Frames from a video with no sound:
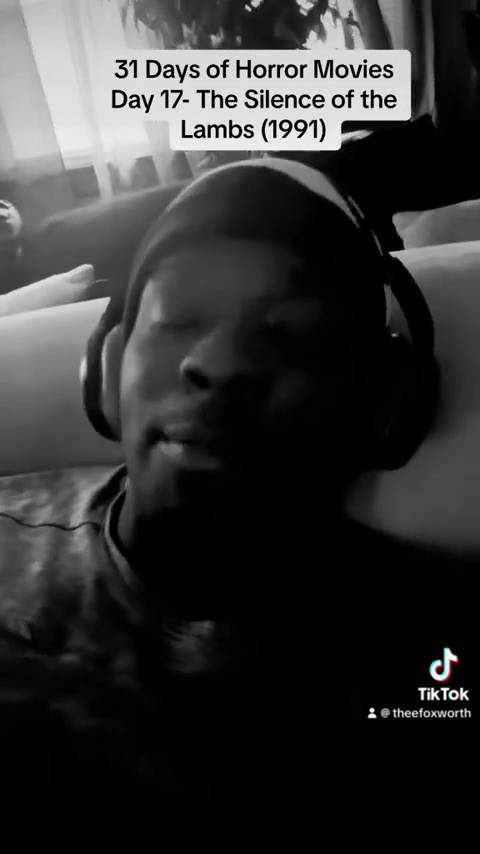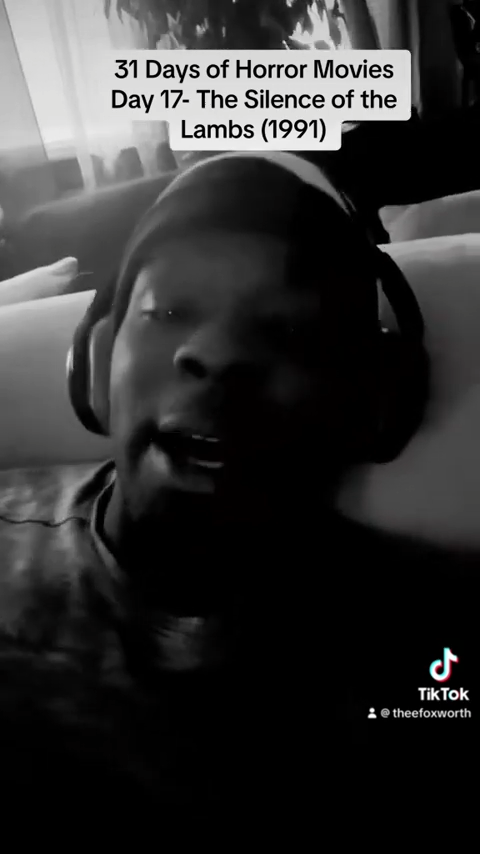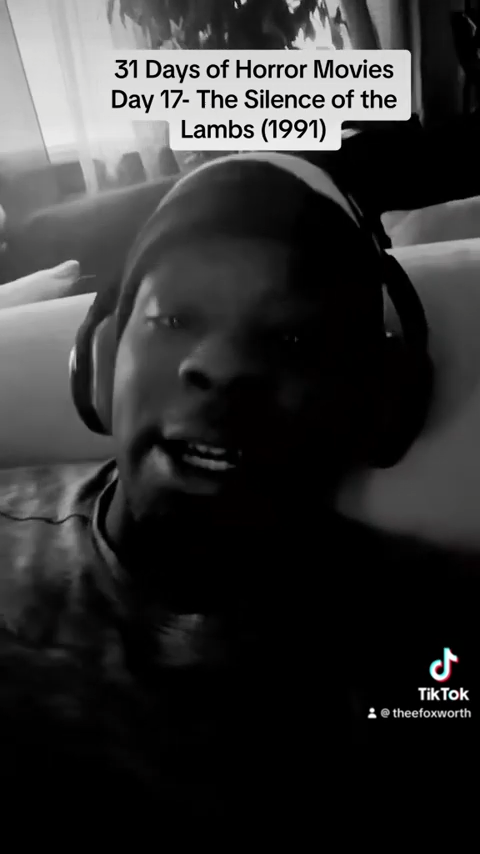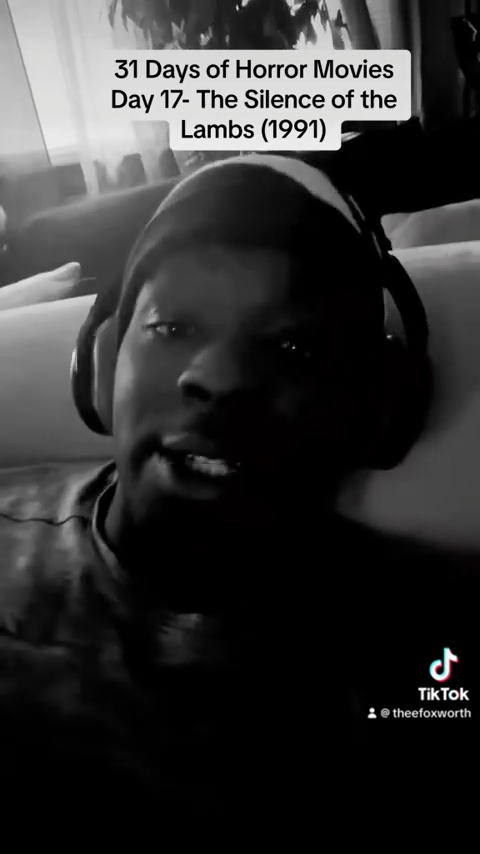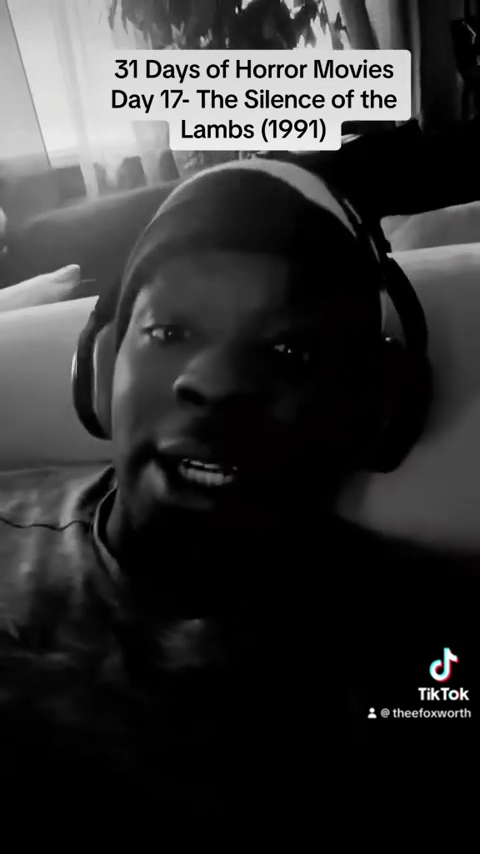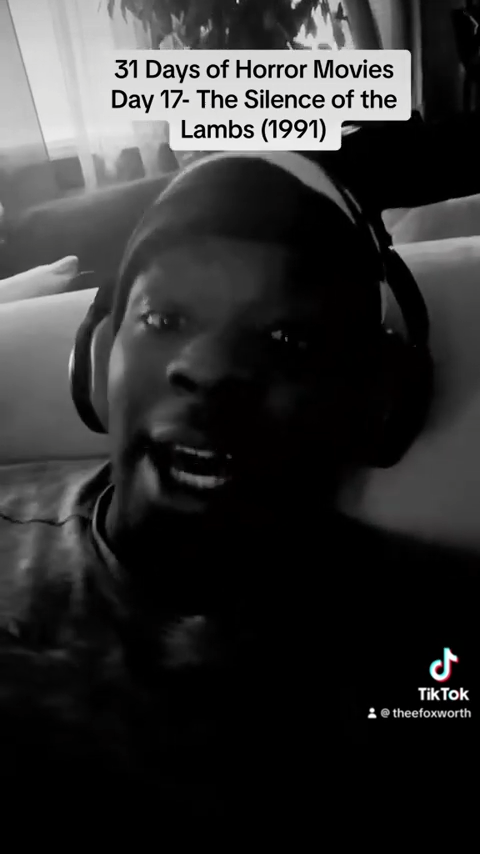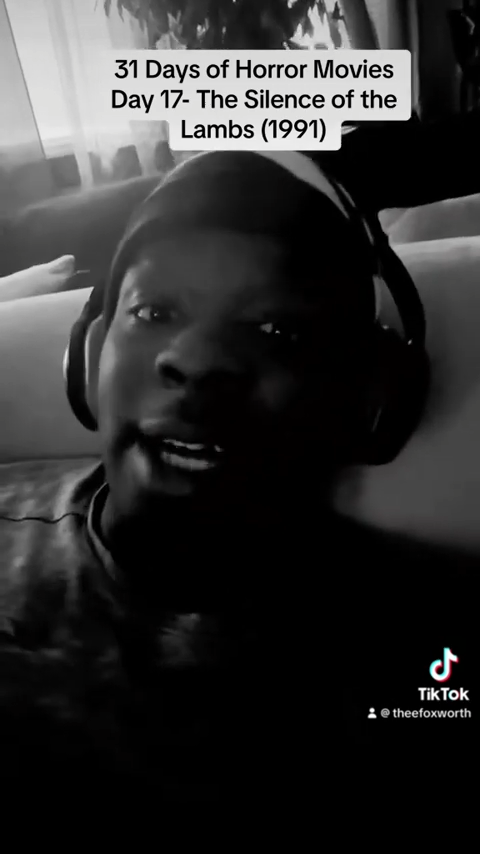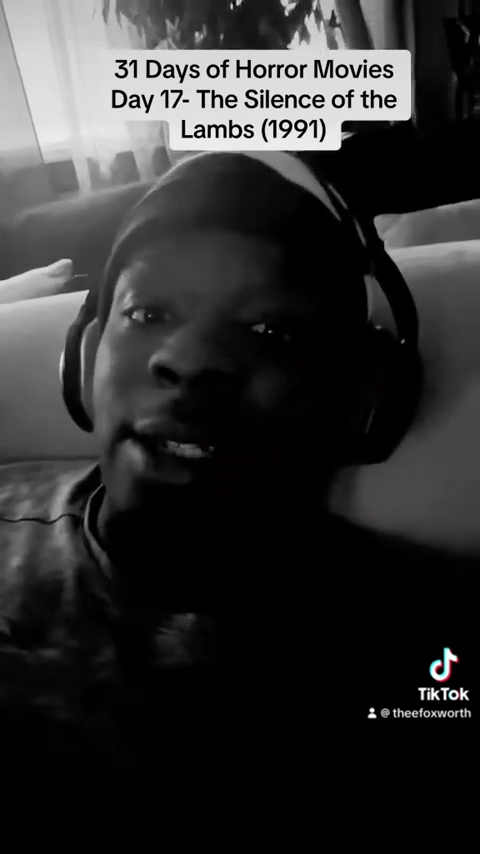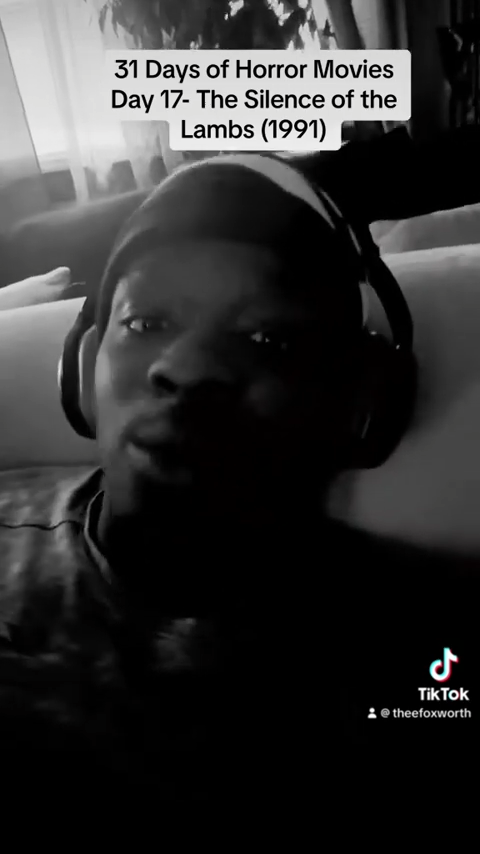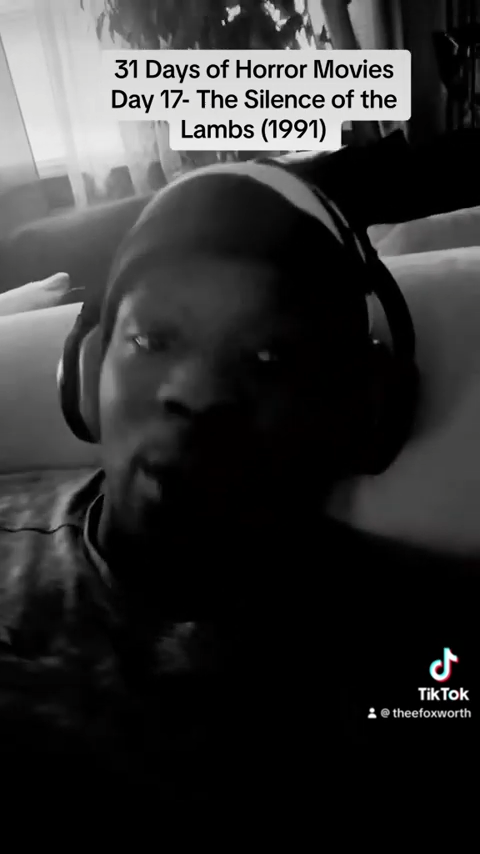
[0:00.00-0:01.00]
patient
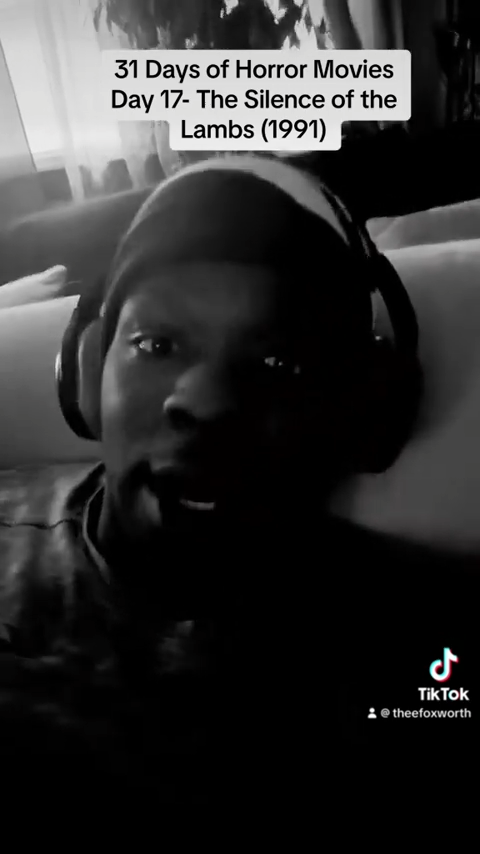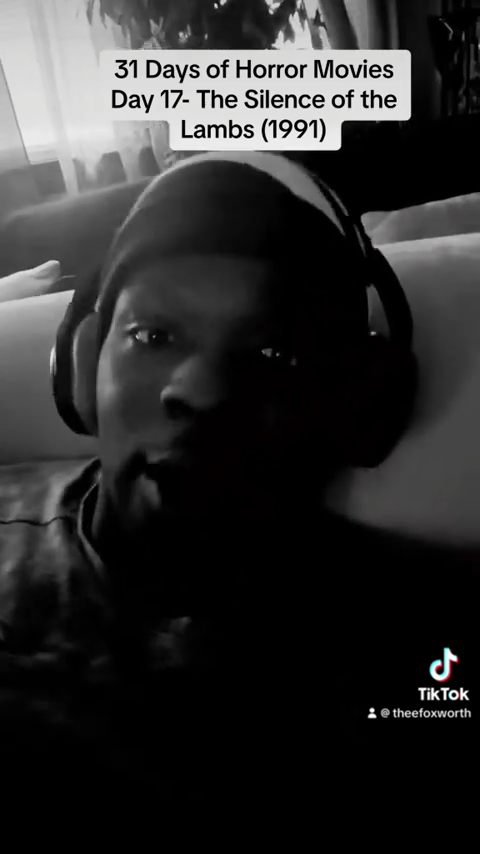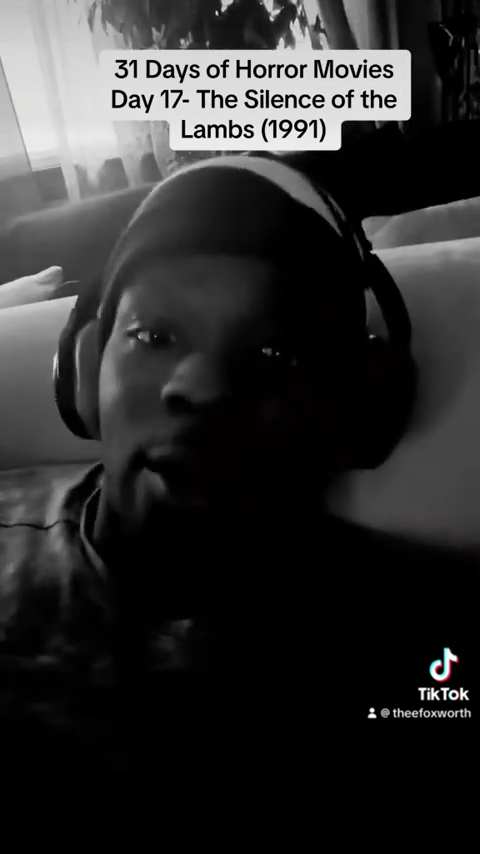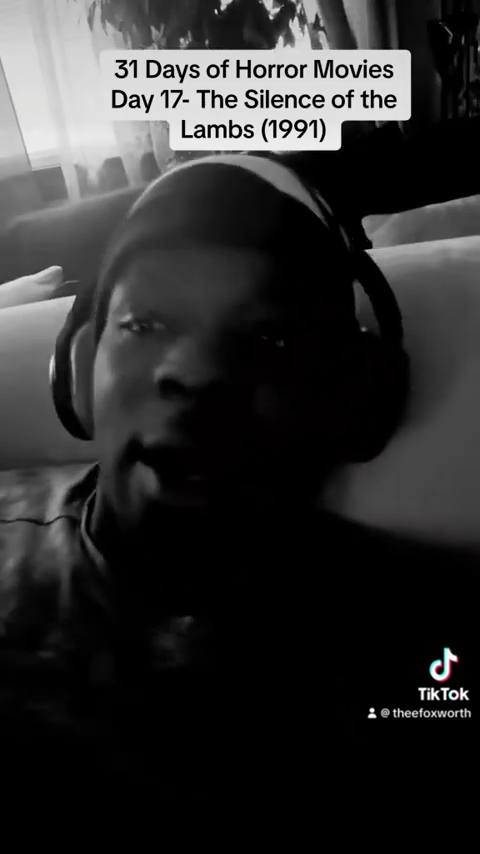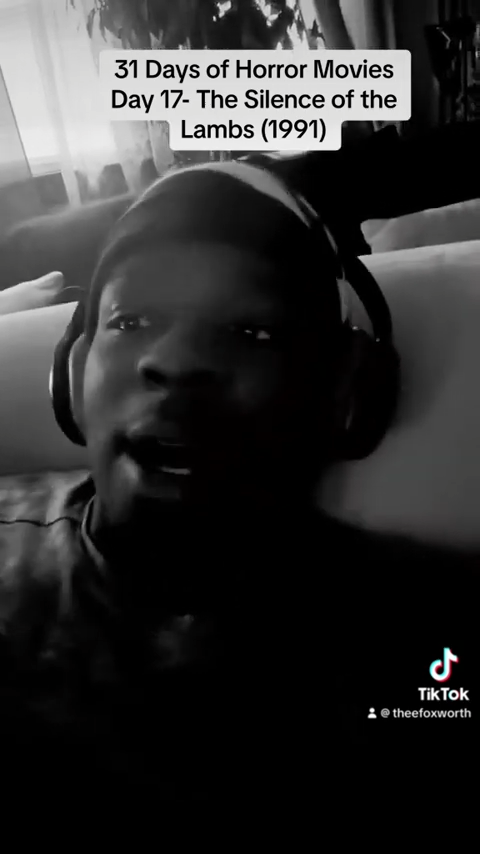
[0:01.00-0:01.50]
as well.